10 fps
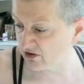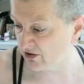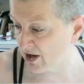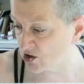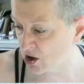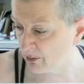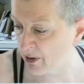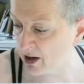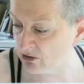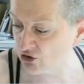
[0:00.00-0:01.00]
is actually a
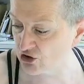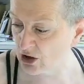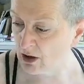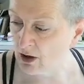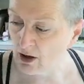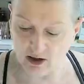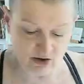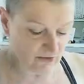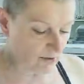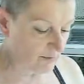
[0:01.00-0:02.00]
punch, it's
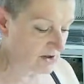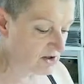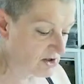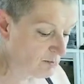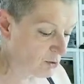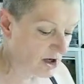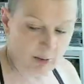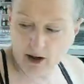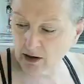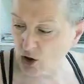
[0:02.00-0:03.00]
from the Sprig
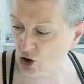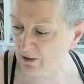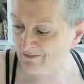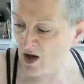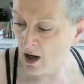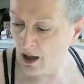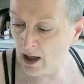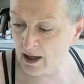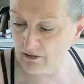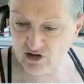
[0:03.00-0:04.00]
punch,
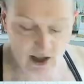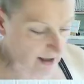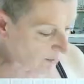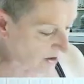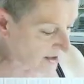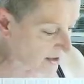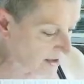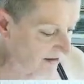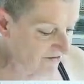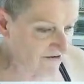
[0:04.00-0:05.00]
and I've deliberately done
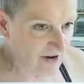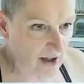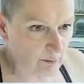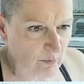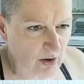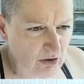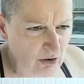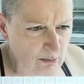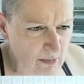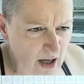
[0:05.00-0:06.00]
it in vellum because you
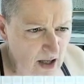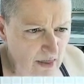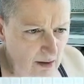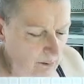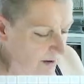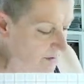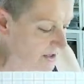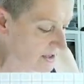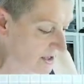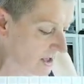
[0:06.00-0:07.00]
may then be able to
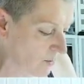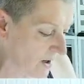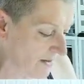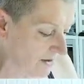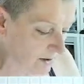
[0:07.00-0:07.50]
see where the